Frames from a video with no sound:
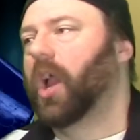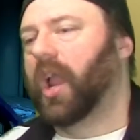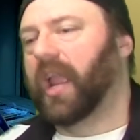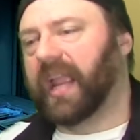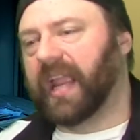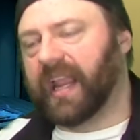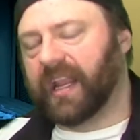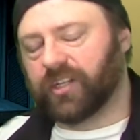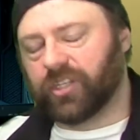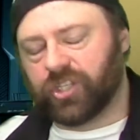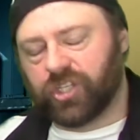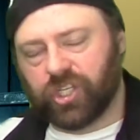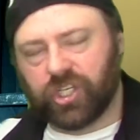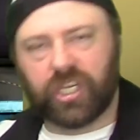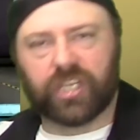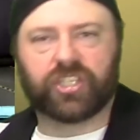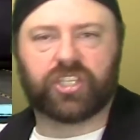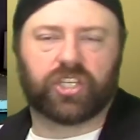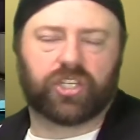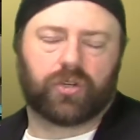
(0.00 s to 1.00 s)
in
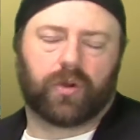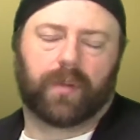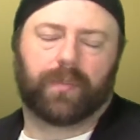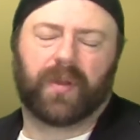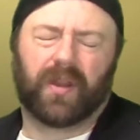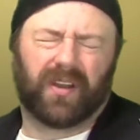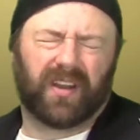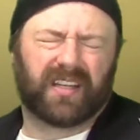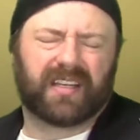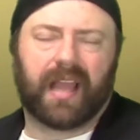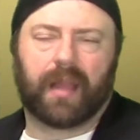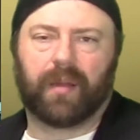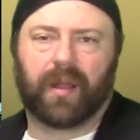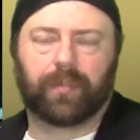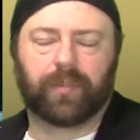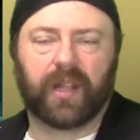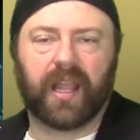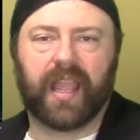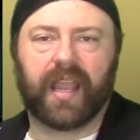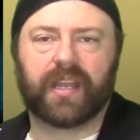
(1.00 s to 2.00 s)
just a short period of time I
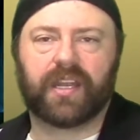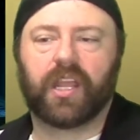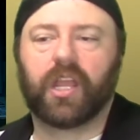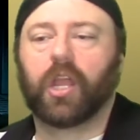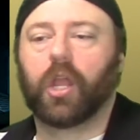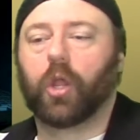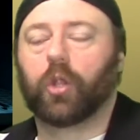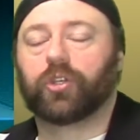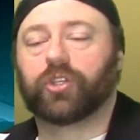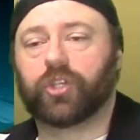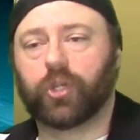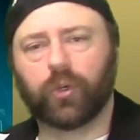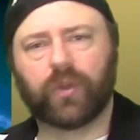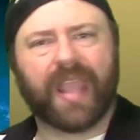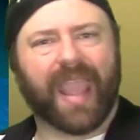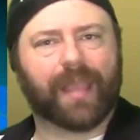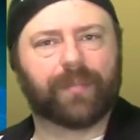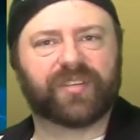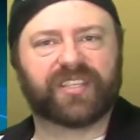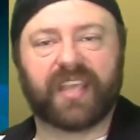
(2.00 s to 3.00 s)
played, 2
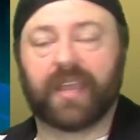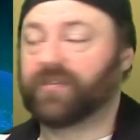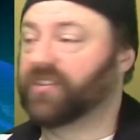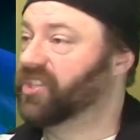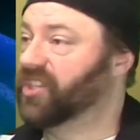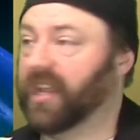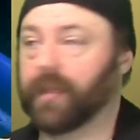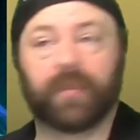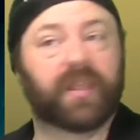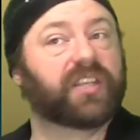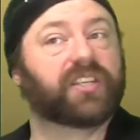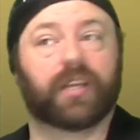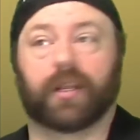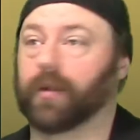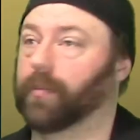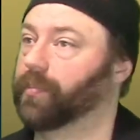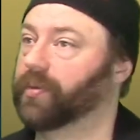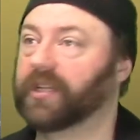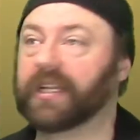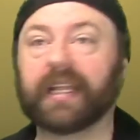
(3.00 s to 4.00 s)
game saves sent me to
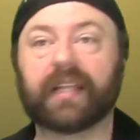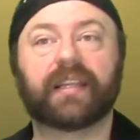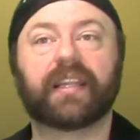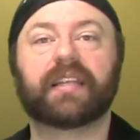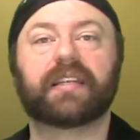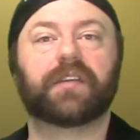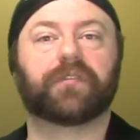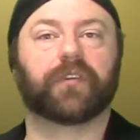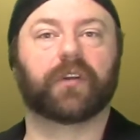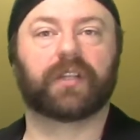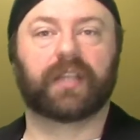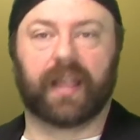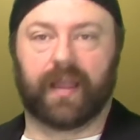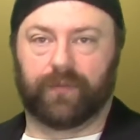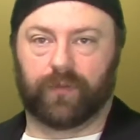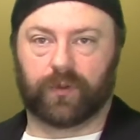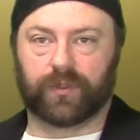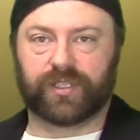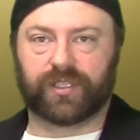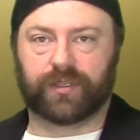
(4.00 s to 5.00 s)
completely different
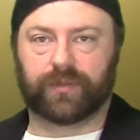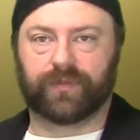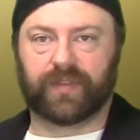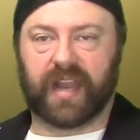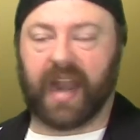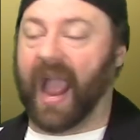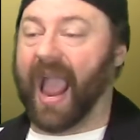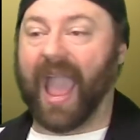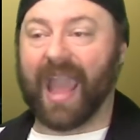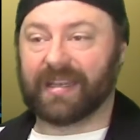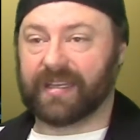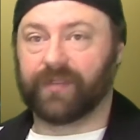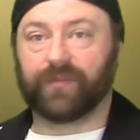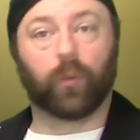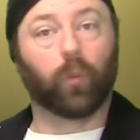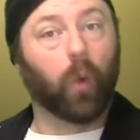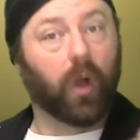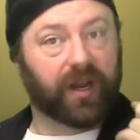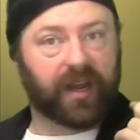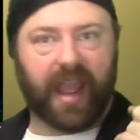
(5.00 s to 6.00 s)
levels that I hadn't
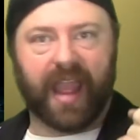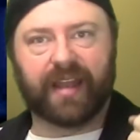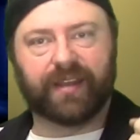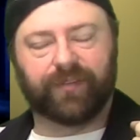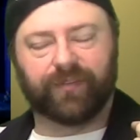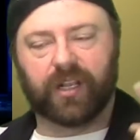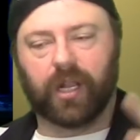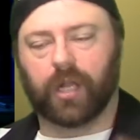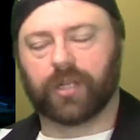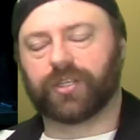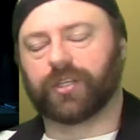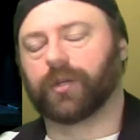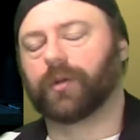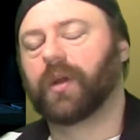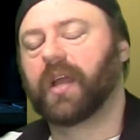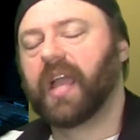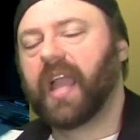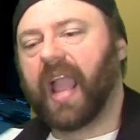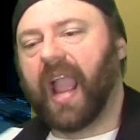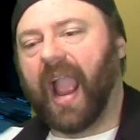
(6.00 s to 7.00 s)
even gone to,
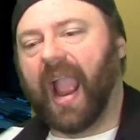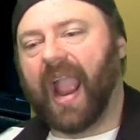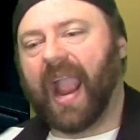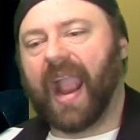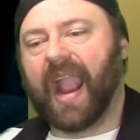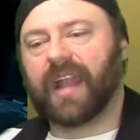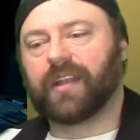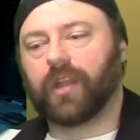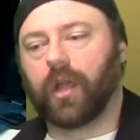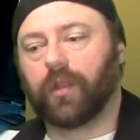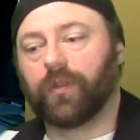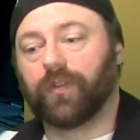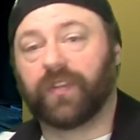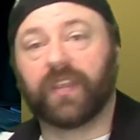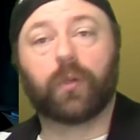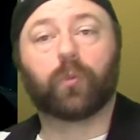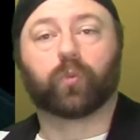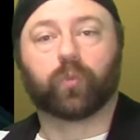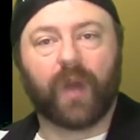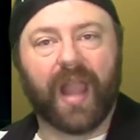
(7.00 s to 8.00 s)
and
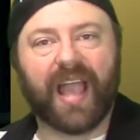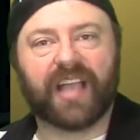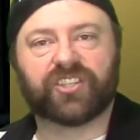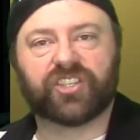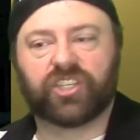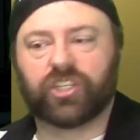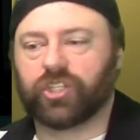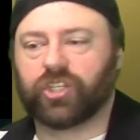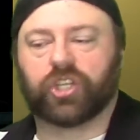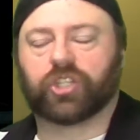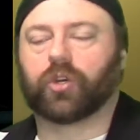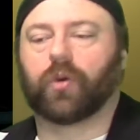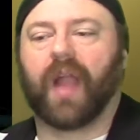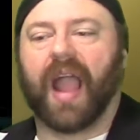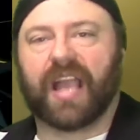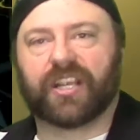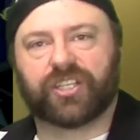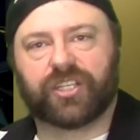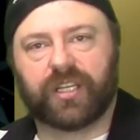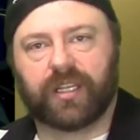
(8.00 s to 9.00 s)
the rest just
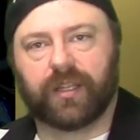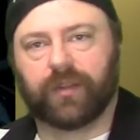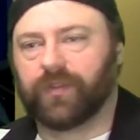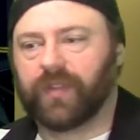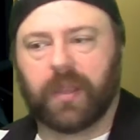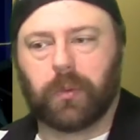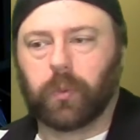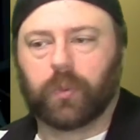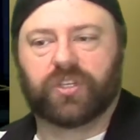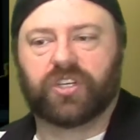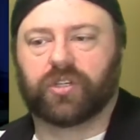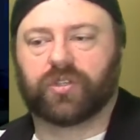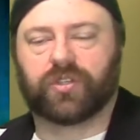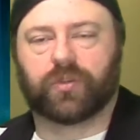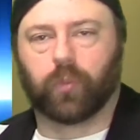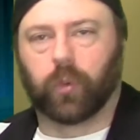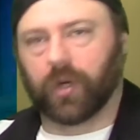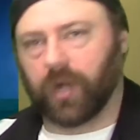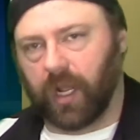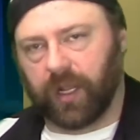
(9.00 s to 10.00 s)
crashed. They
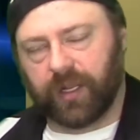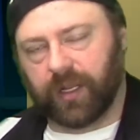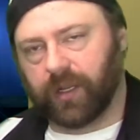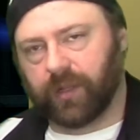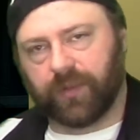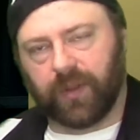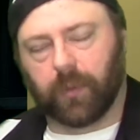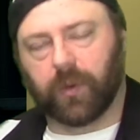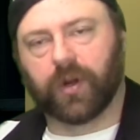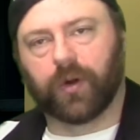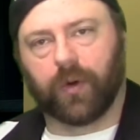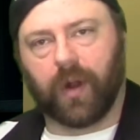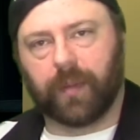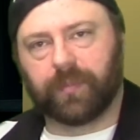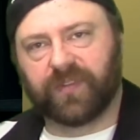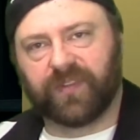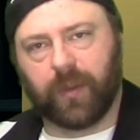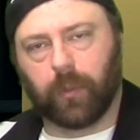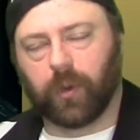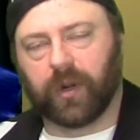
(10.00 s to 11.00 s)
were
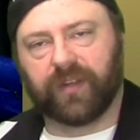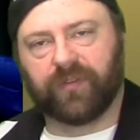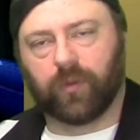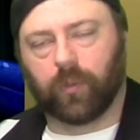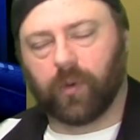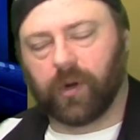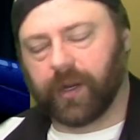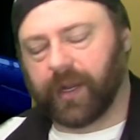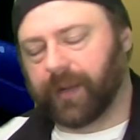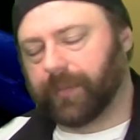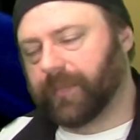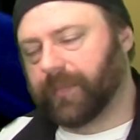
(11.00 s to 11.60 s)
corrupt. They weren't even working.